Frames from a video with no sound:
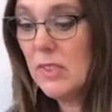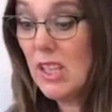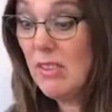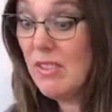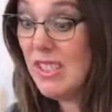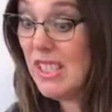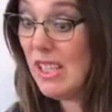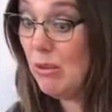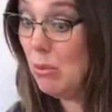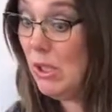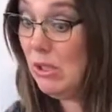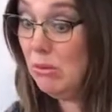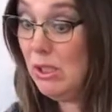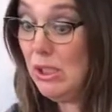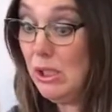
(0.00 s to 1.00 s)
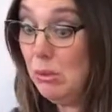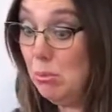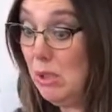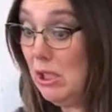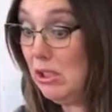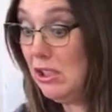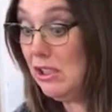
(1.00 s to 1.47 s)
I was like, well, we can
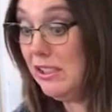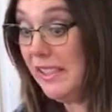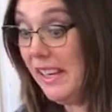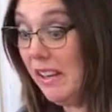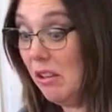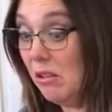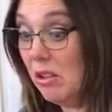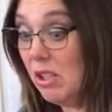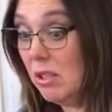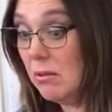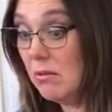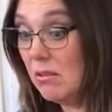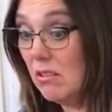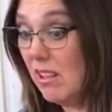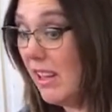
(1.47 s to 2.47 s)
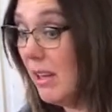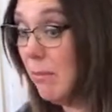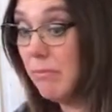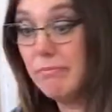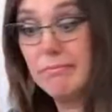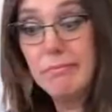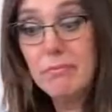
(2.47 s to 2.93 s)
melt it down and like
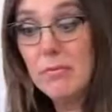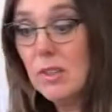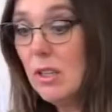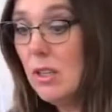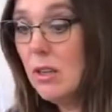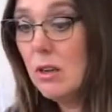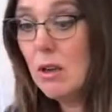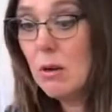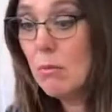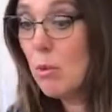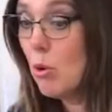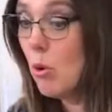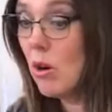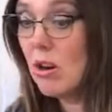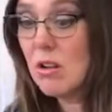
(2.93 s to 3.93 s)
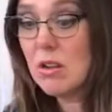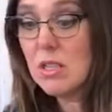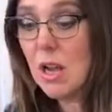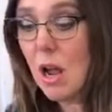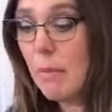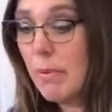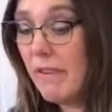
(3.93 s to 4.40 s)
pour it on
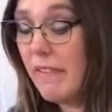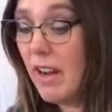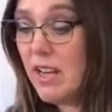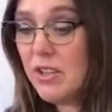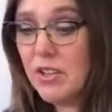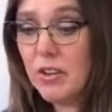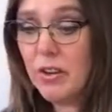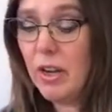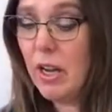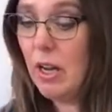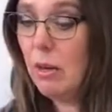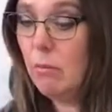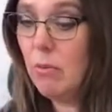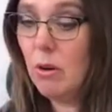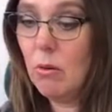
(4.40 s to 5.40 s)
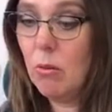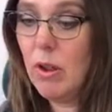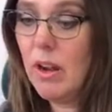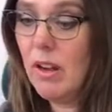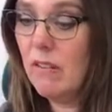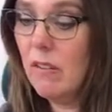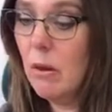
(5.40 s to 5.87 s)
top of ice cream
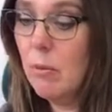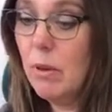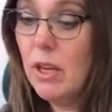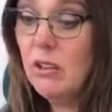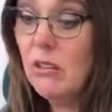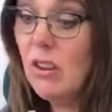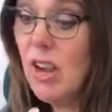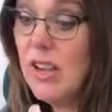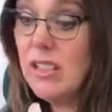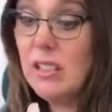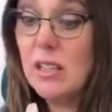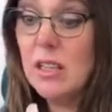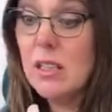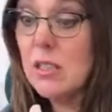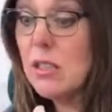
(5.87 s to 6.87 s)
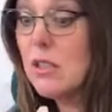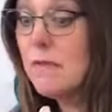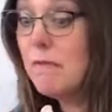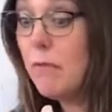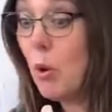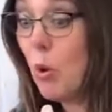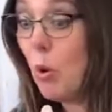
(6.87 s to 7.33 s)
or whatever. But you guys,
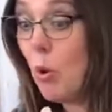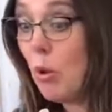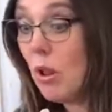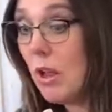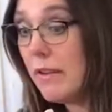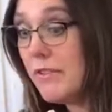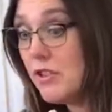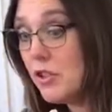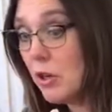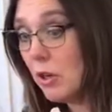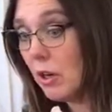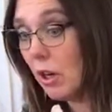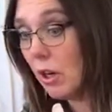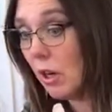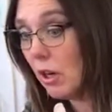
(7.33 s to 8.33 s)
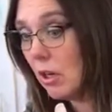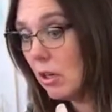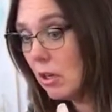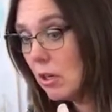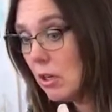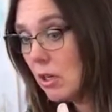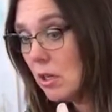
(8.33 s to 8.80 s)
it's full of
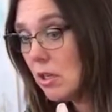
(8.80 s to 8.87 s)
sugar.